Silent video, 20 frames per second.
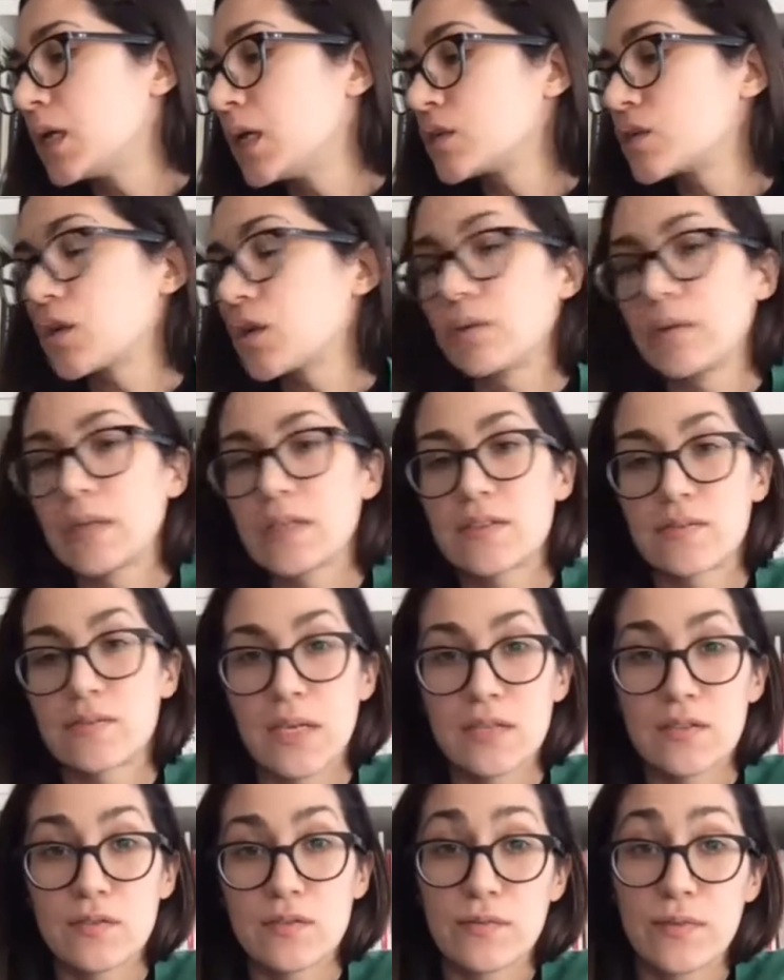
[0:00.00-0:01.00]
So it's,
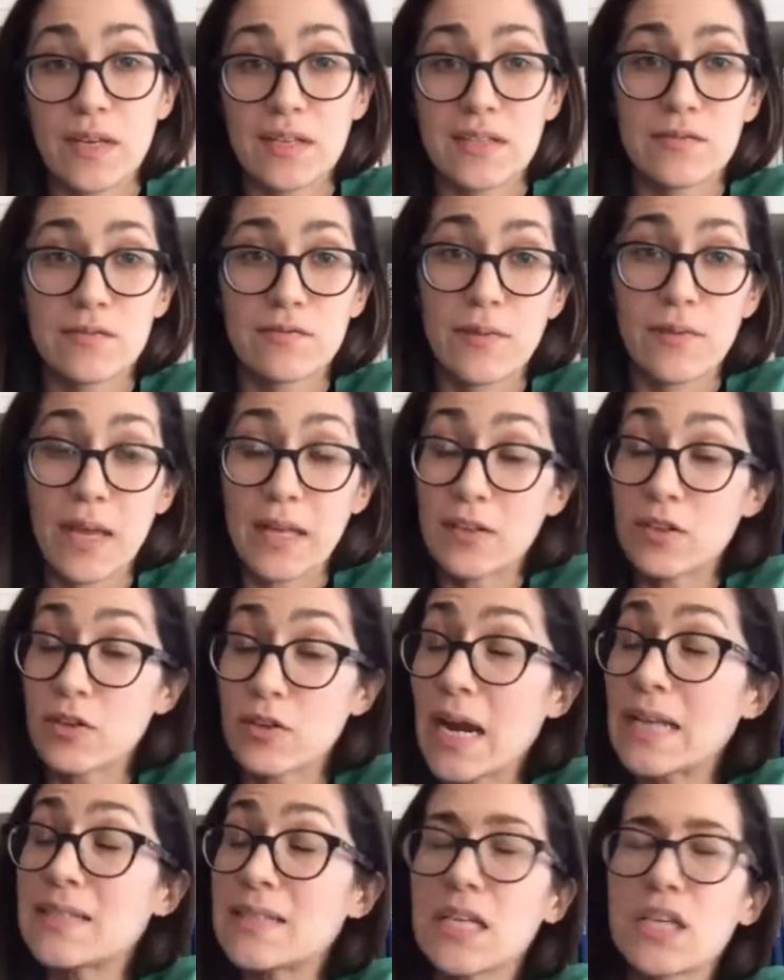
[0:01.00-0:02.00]
it's, it's, it
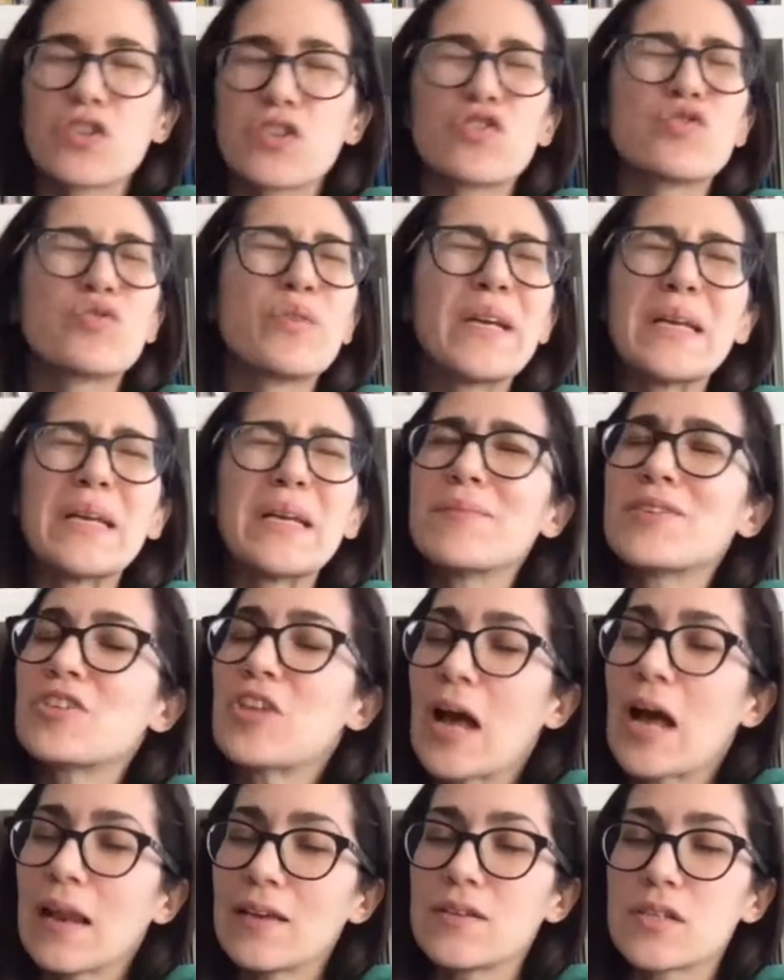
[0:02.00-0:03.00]
creates extreme
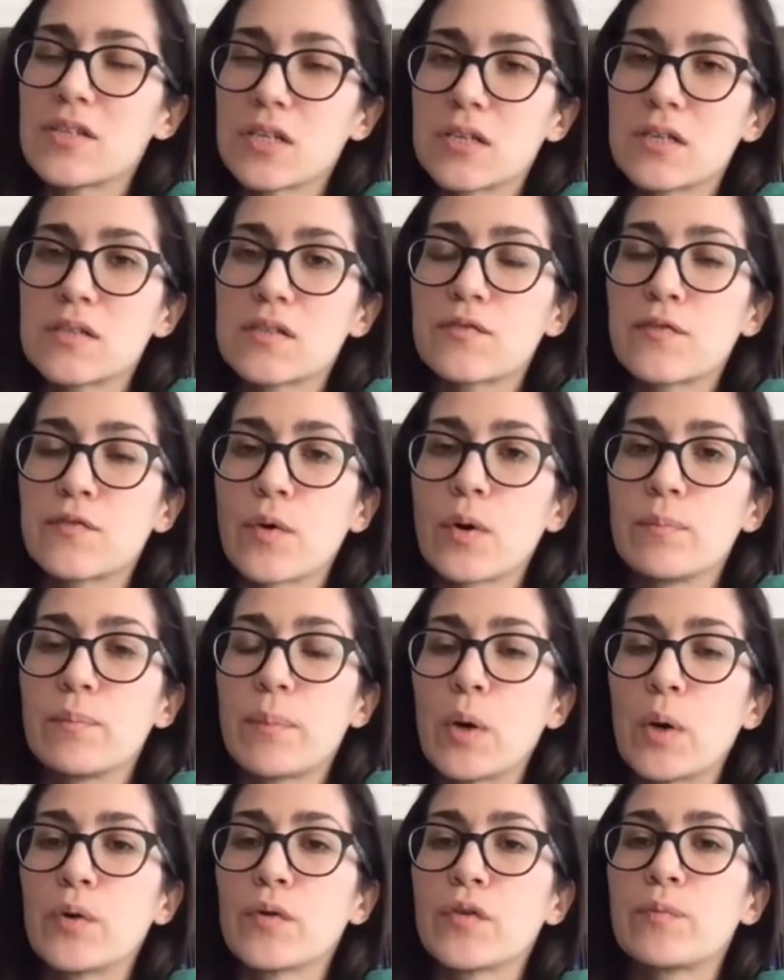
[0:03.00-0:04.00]
challenges for
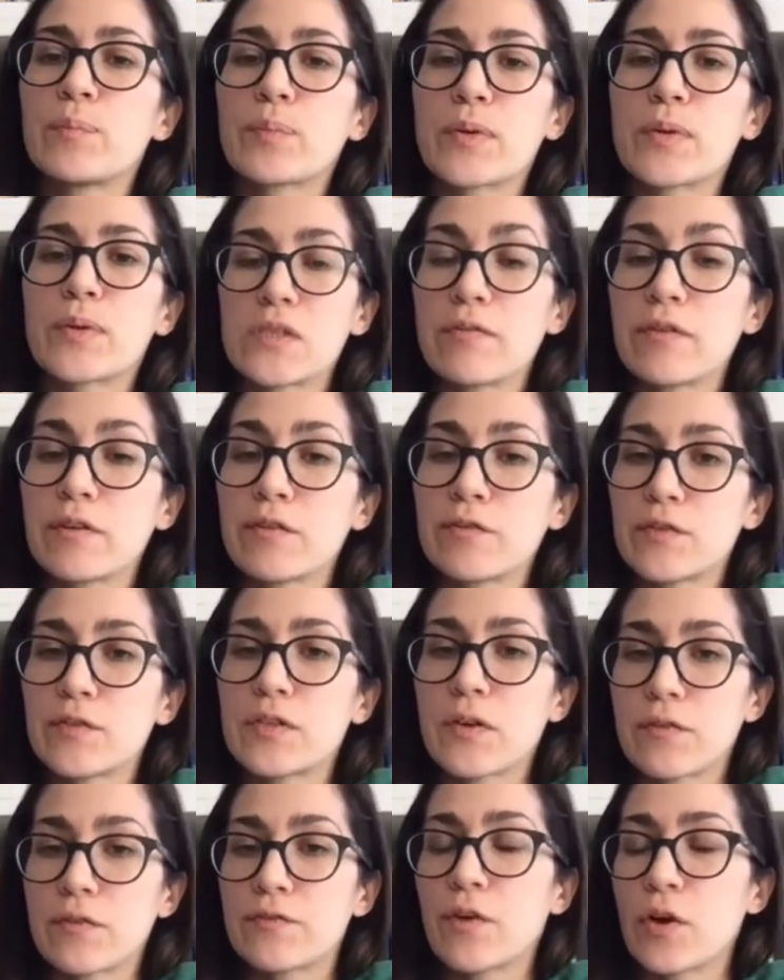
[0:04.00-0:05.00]
both preserving
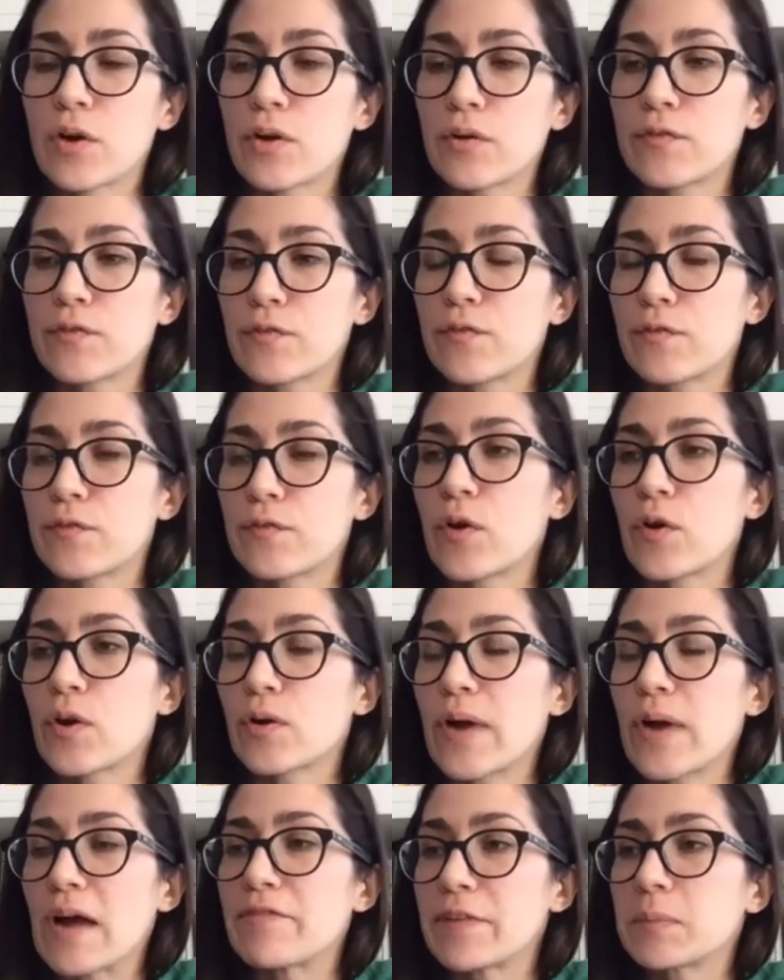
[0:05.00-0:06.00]
photo, photo,
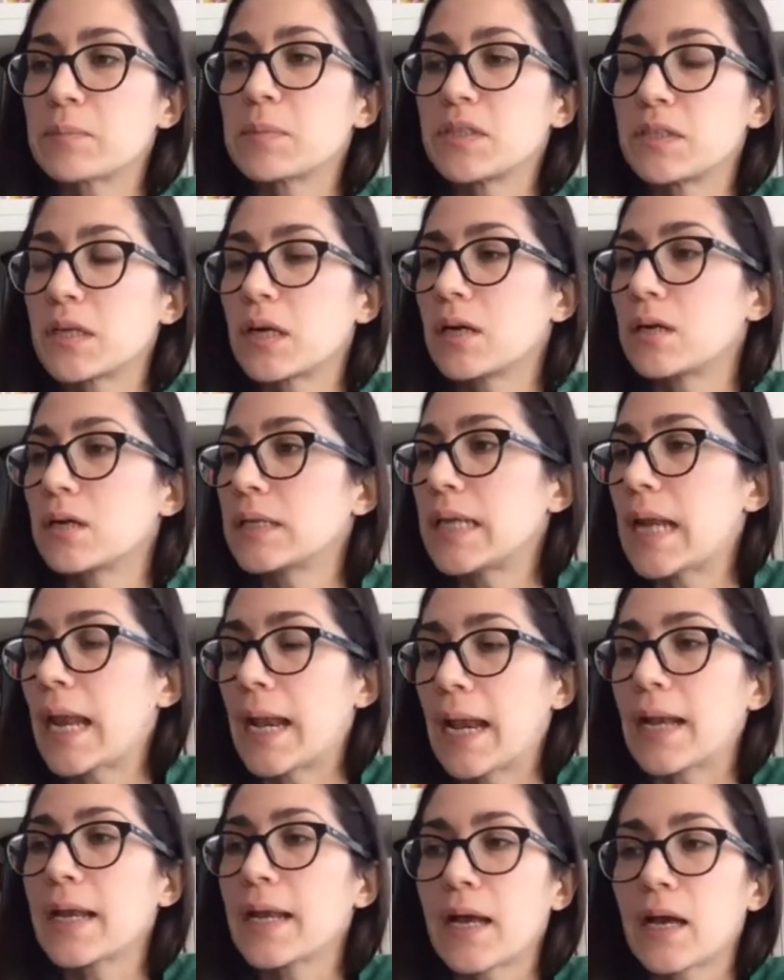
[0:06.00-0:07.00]
photographic material and, and,
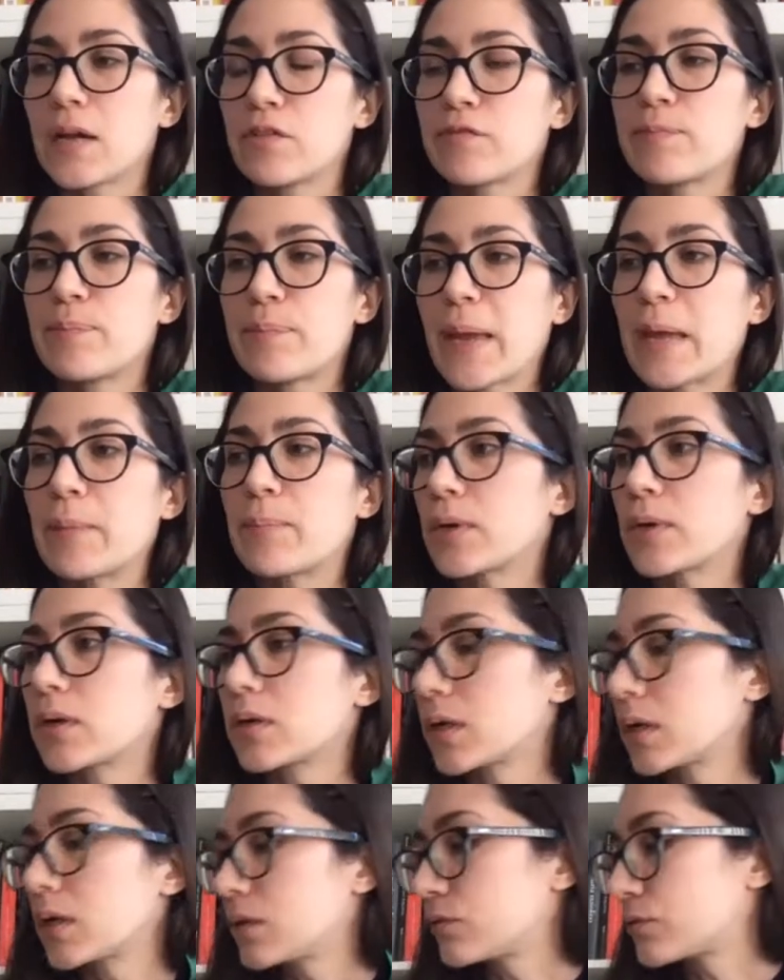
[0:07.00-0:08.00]
any kind of paper
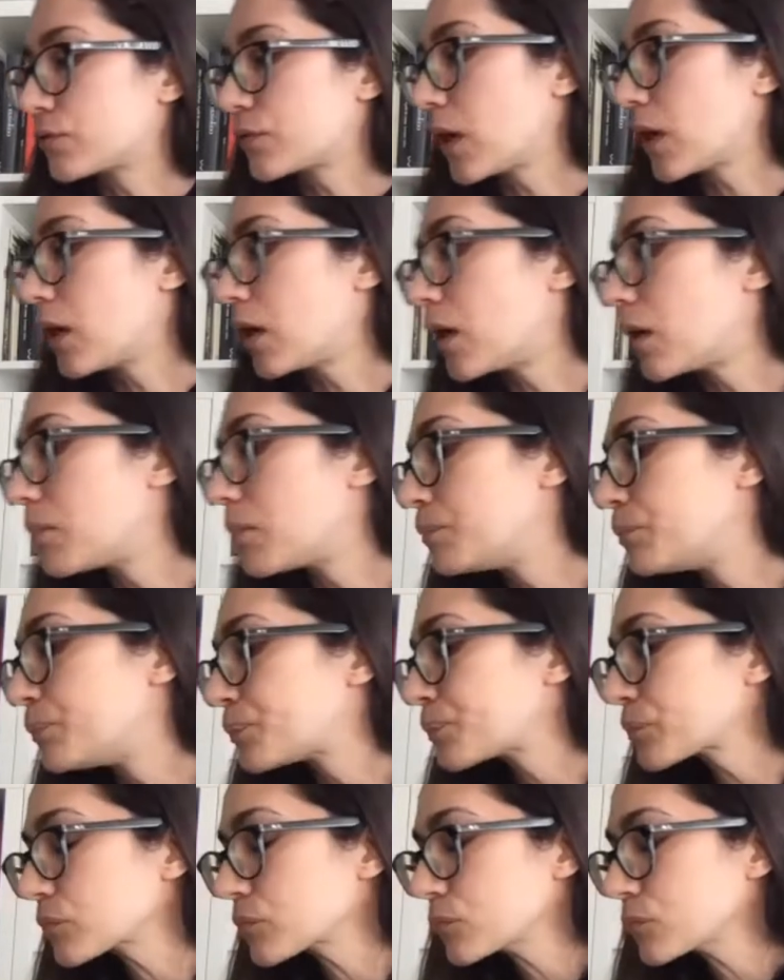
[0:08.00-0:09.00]
kind of um,
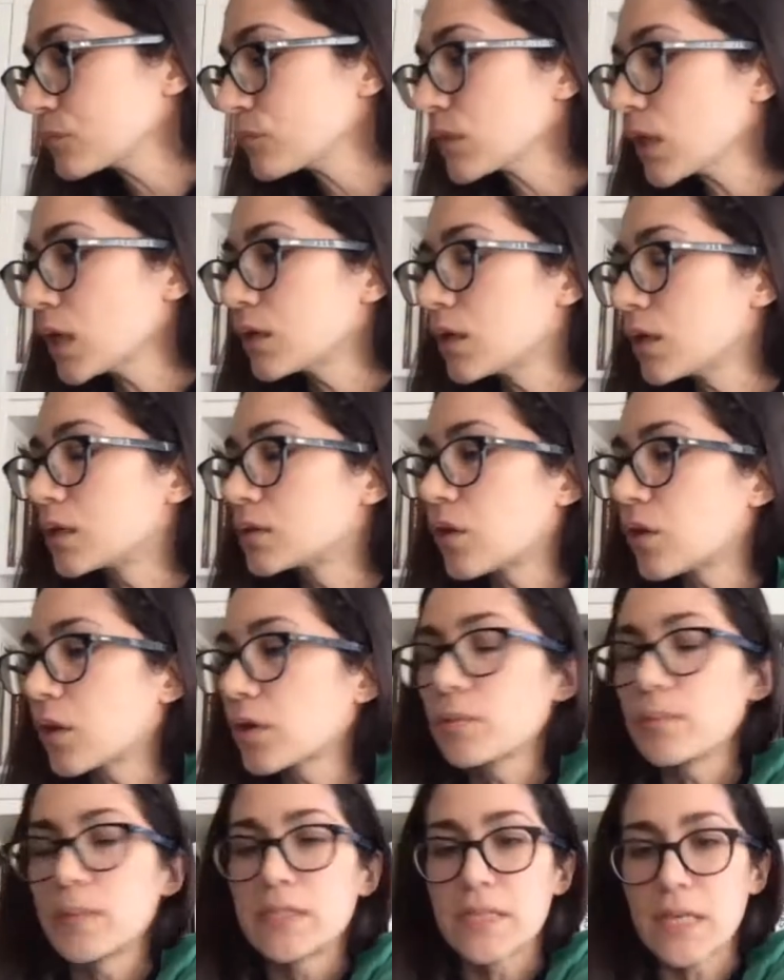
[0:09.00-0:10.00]
uh,
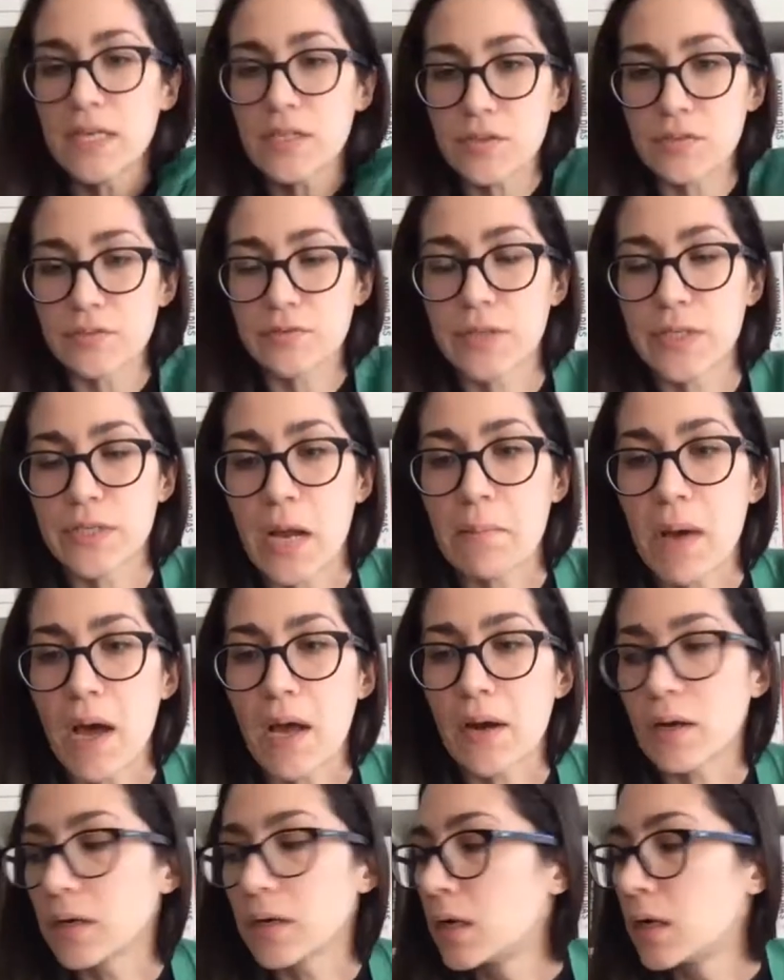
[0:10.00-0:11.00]
documentation for that
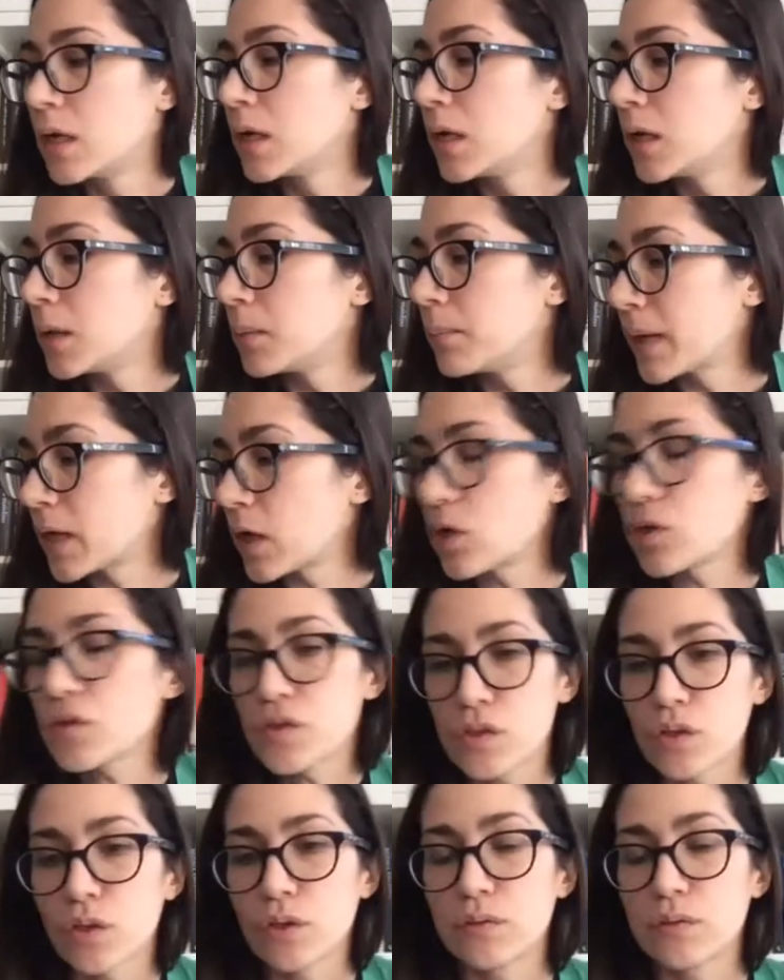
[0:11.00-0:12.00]
matter, but
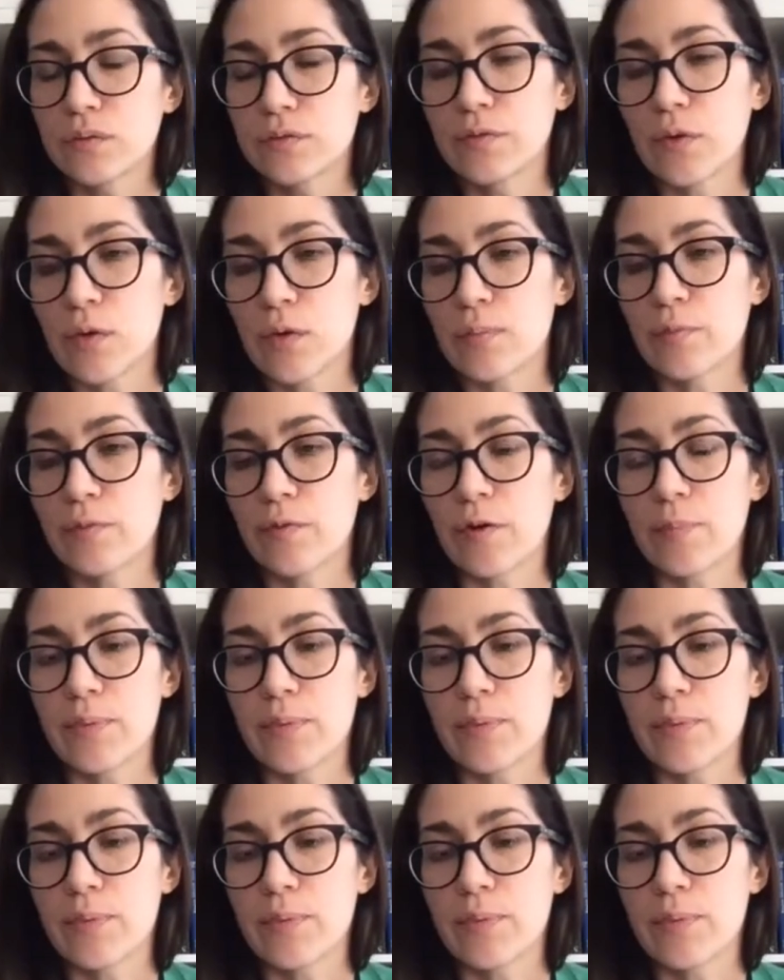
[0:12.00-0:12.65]
also for, for